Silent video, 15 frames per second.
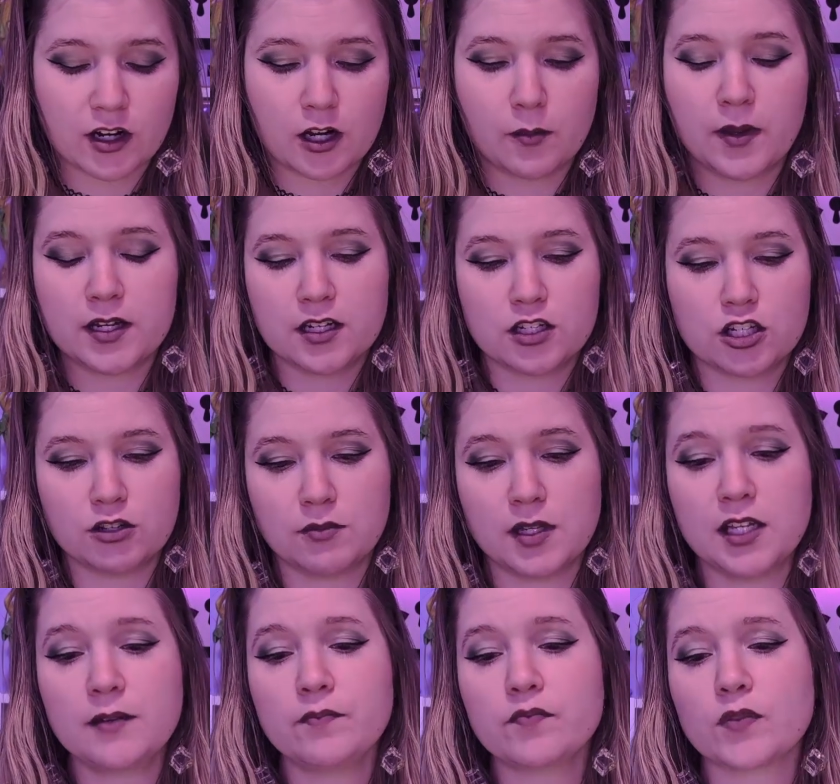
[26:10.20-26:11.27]
recommended to
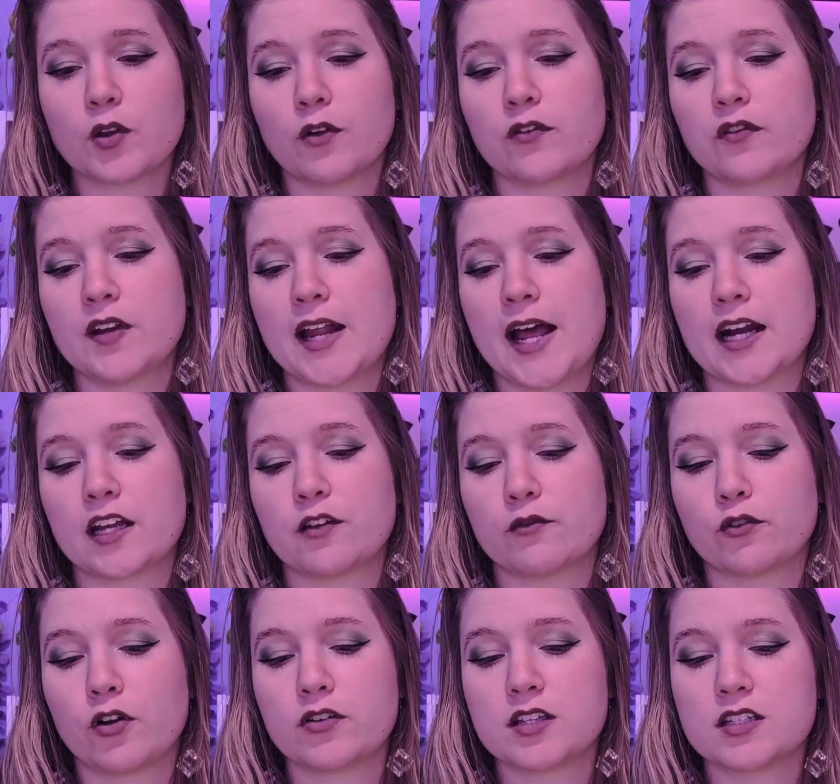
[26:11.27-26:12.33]
me are Fanatic of
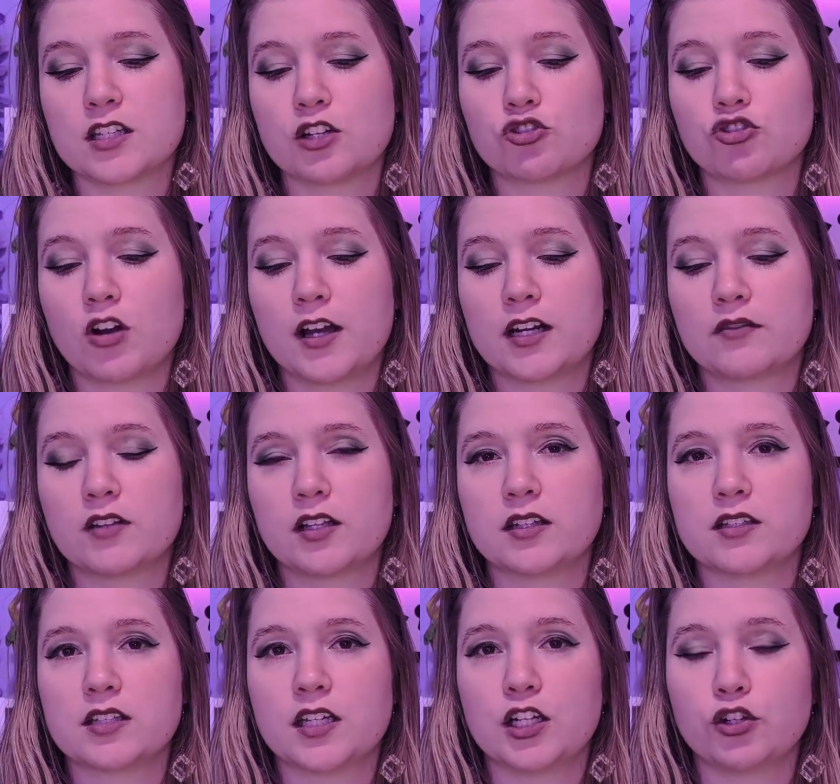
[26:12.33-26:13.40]
Ronus and Dryad of the
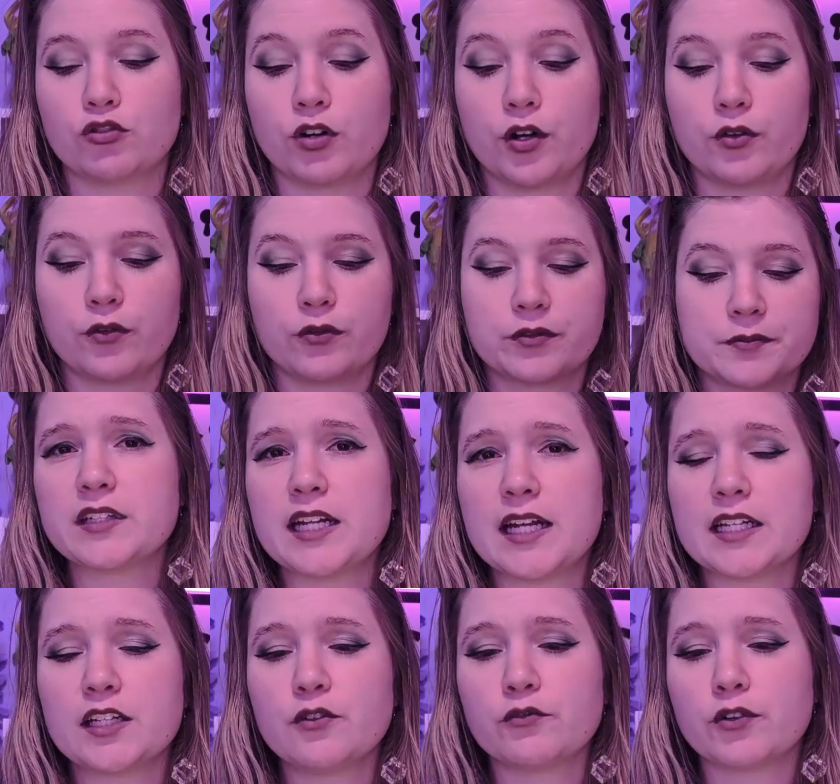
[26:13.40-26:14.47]
Elysian Grove.
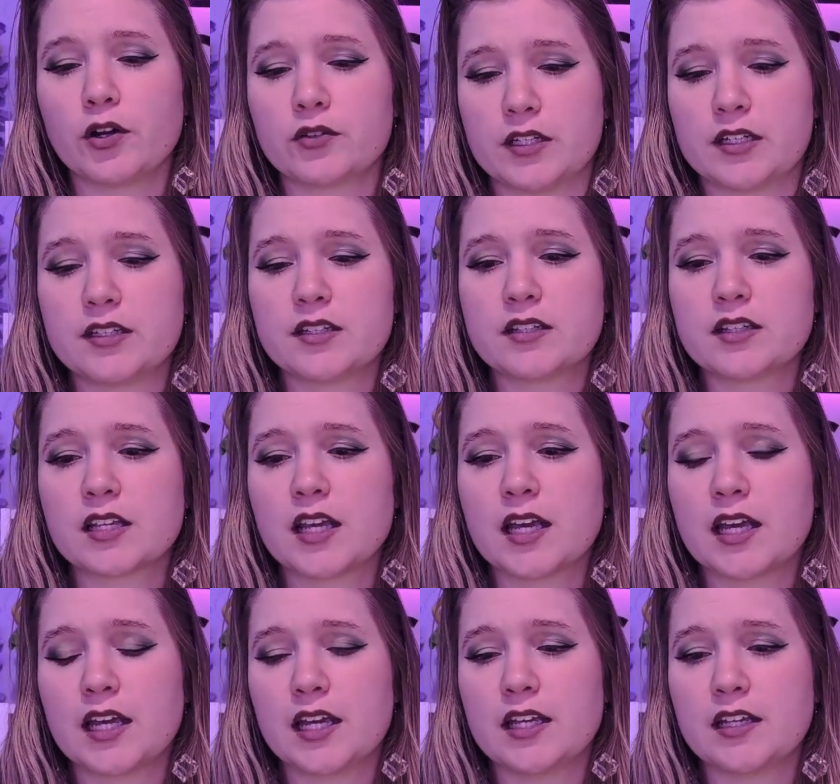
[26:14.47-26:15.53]
Fanatic of Ronus
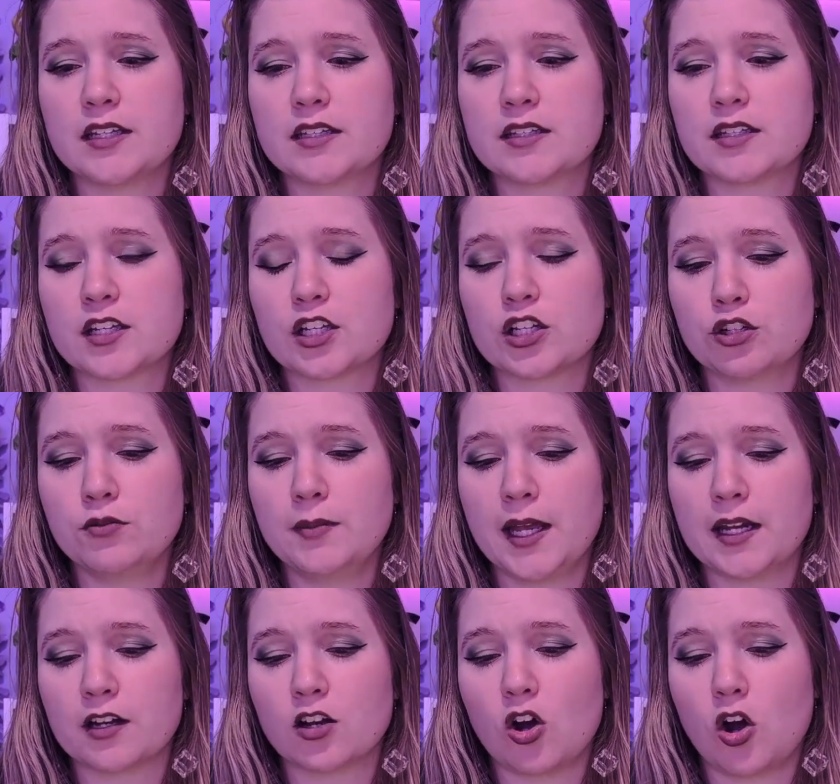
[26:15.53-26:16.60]
is 2
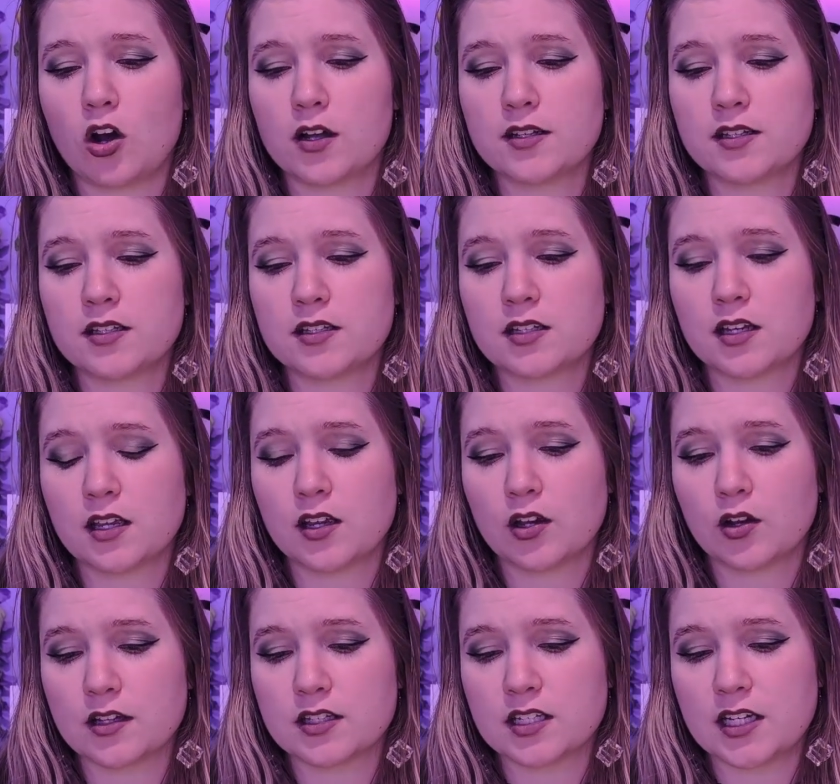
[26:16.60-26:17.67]
mana cost,
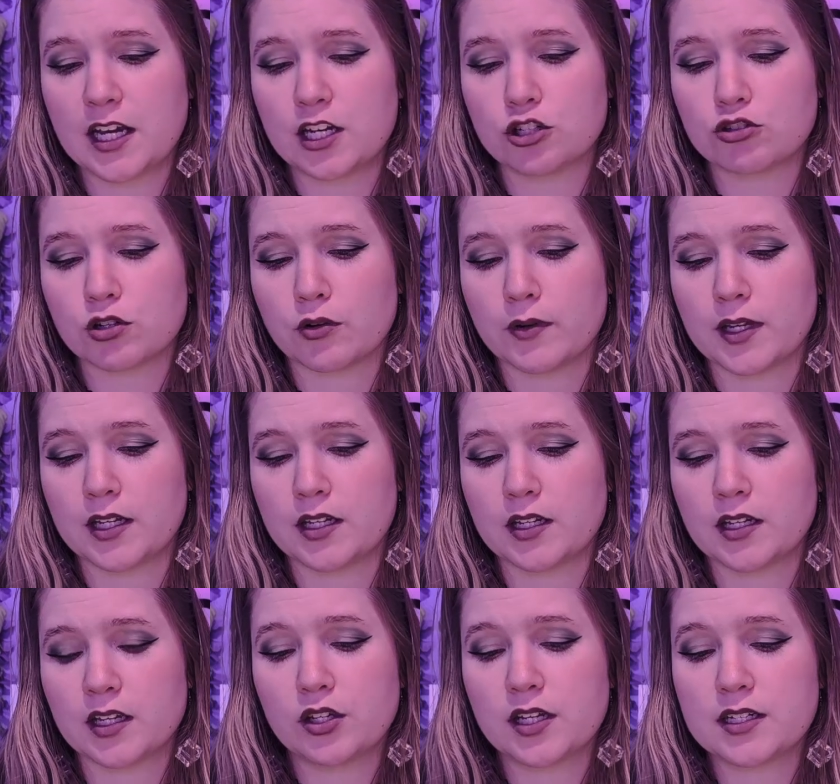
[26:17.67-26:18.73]
a snake druid.
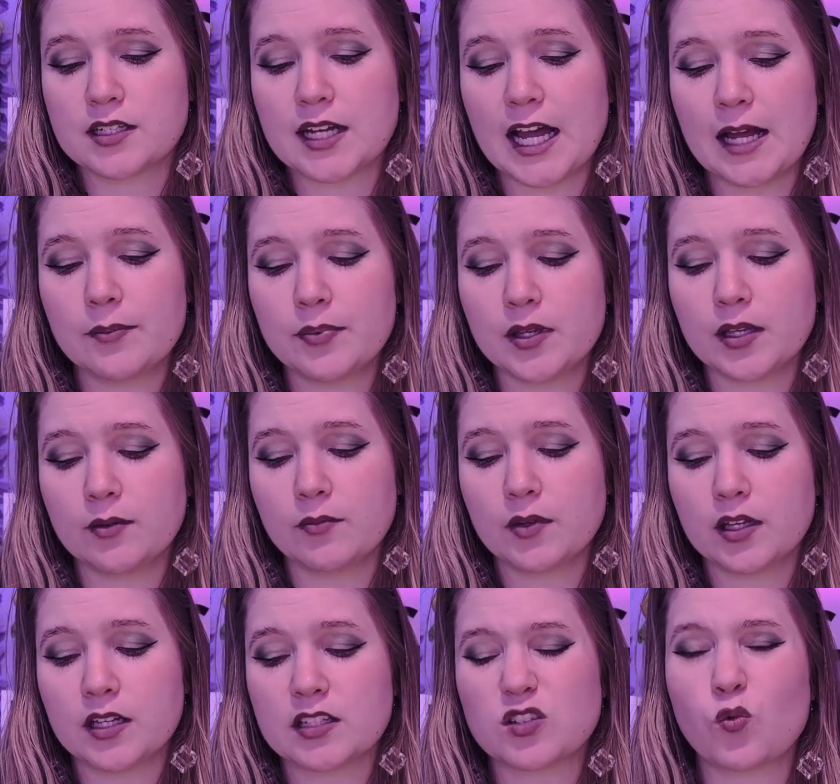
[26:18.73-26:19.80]
You can tap him.
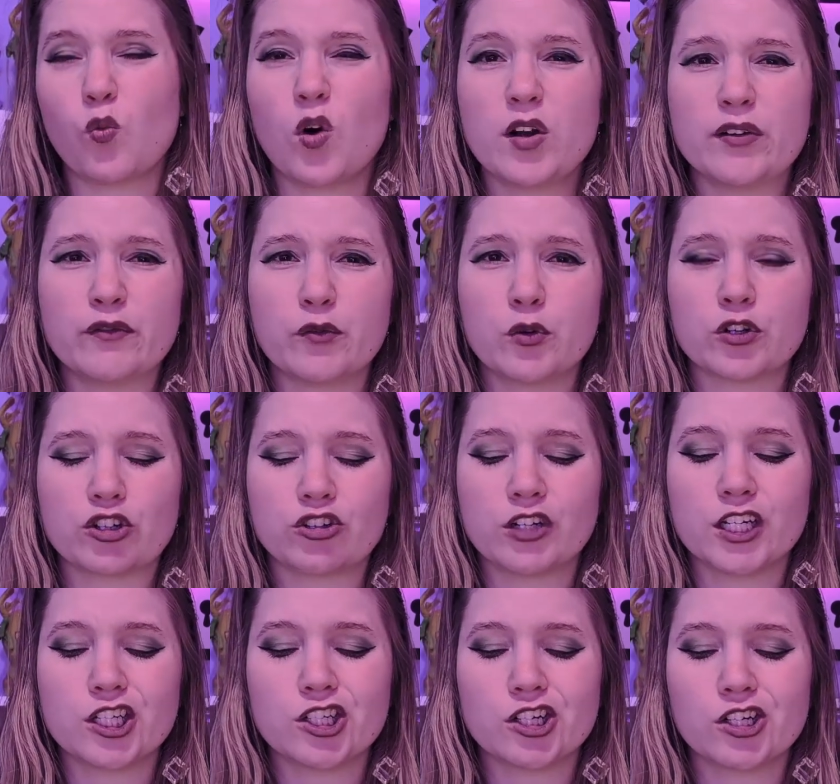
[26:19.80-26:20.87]
He's a 1/4
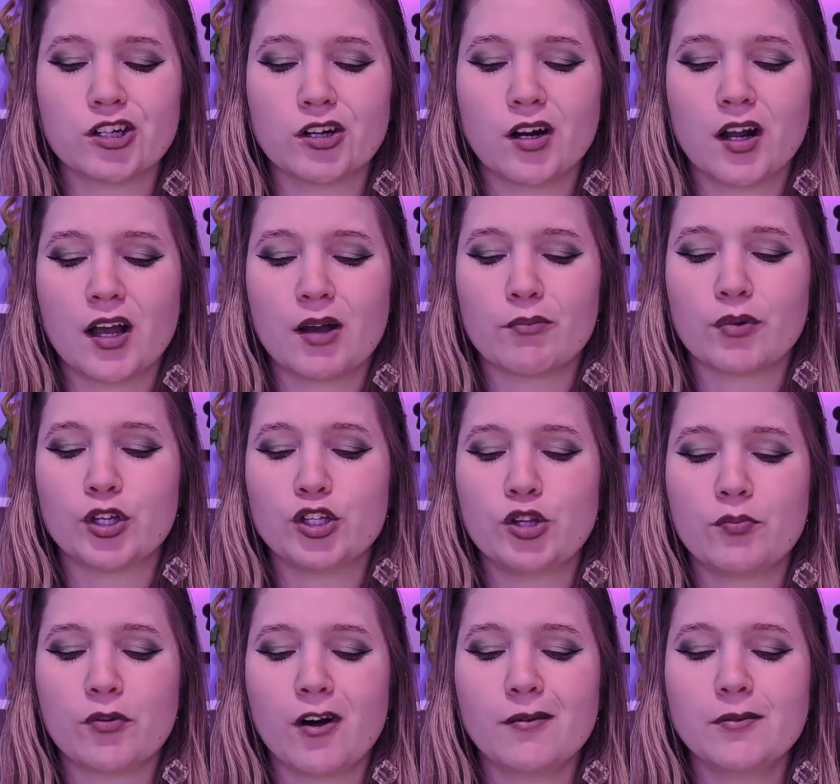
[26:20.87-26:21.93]
creature, but you
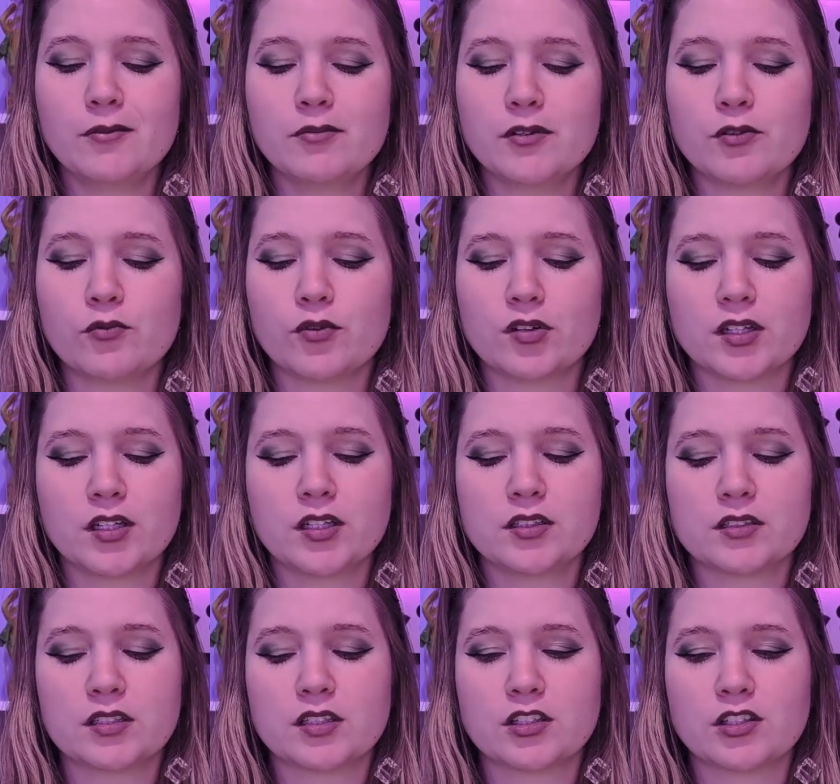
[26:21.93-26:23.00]
probably
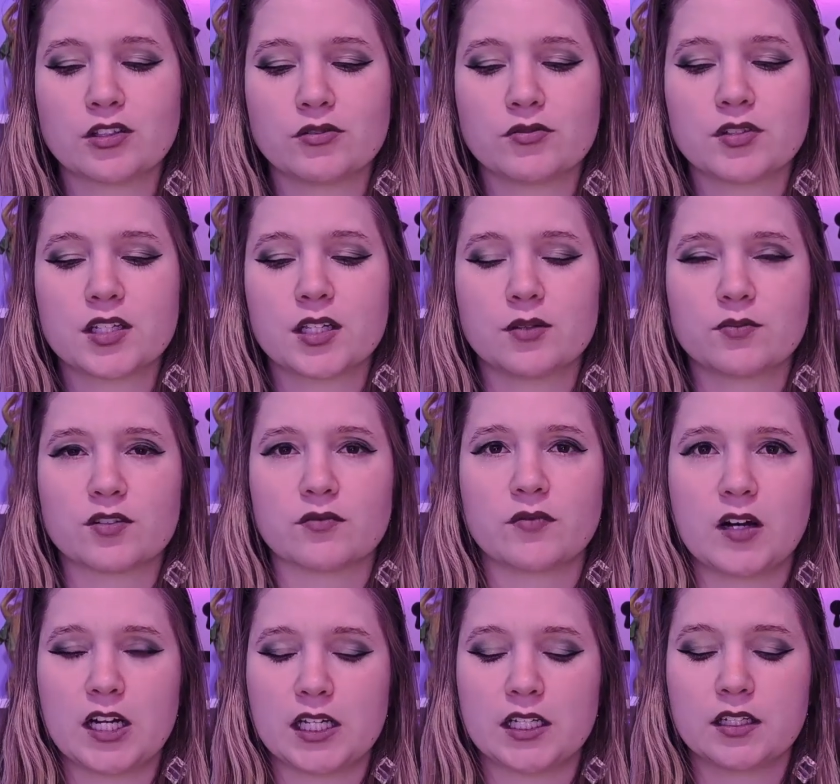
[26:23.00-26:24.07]
wouldn't use him to
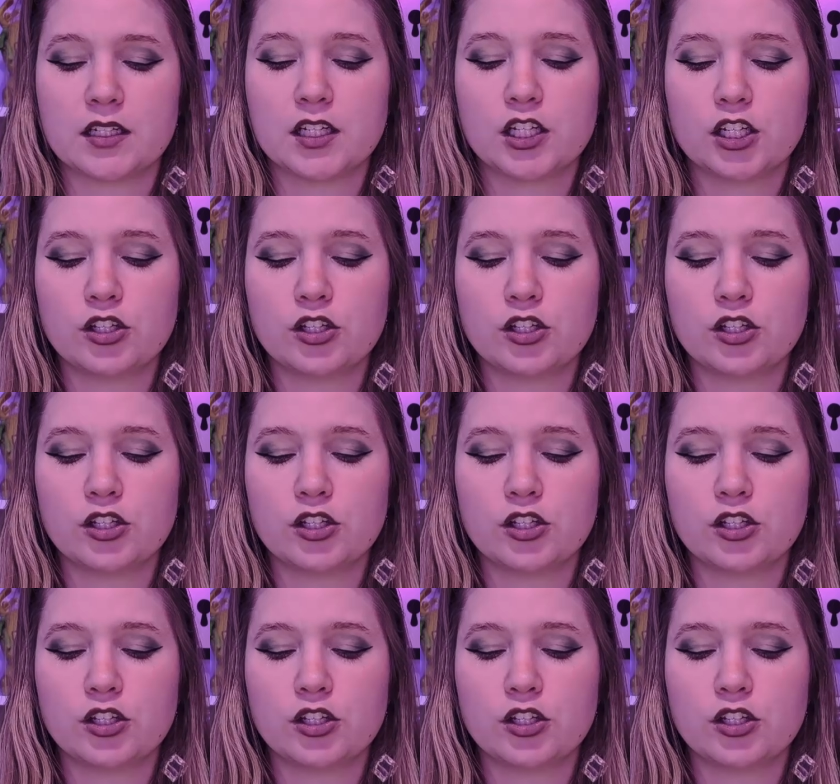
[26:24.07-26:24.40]
fight.